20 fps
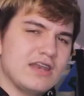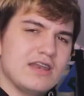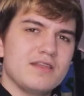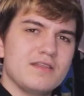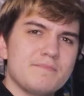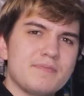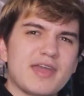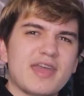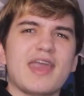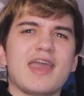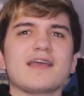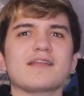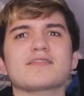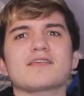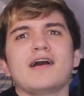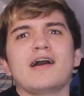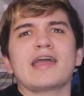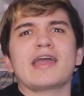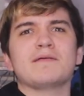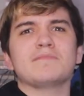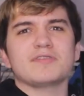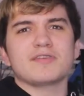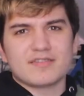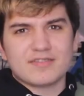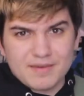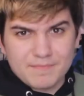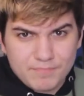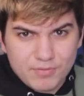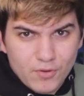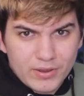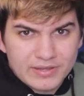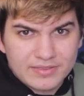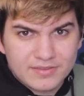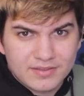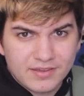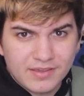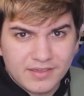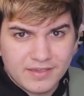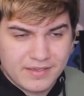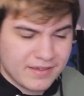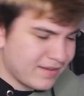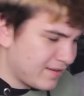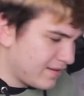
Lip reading: Le Baguette, I am disappointed.